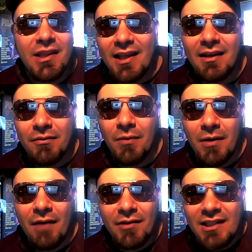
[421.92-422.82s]
with like
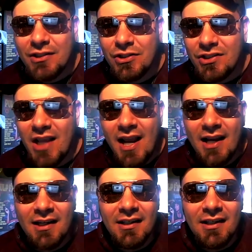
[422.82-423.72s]
everything she's
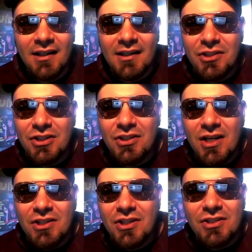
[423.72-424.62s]
saying. She's
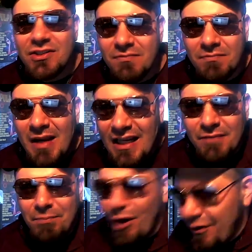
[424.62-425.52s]

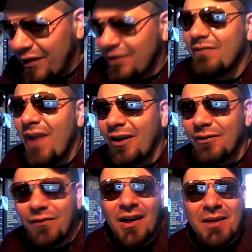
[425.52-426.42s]
making perfectly
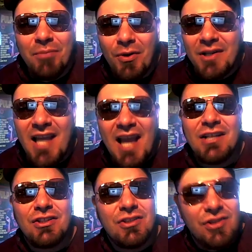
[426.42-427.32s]
valid fucking points,
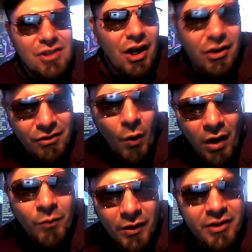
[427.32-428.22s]
and
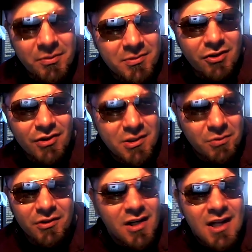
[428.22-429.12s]
Juan Williams agrees
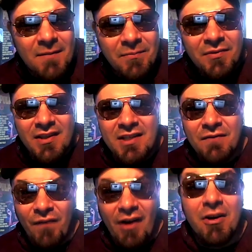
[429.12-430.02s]
with her. This
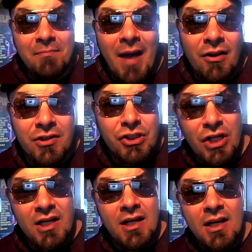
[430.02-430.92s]
fair and balanced
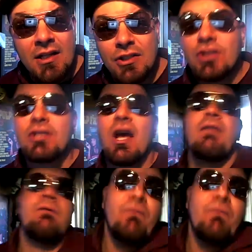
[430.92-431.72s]
shit just got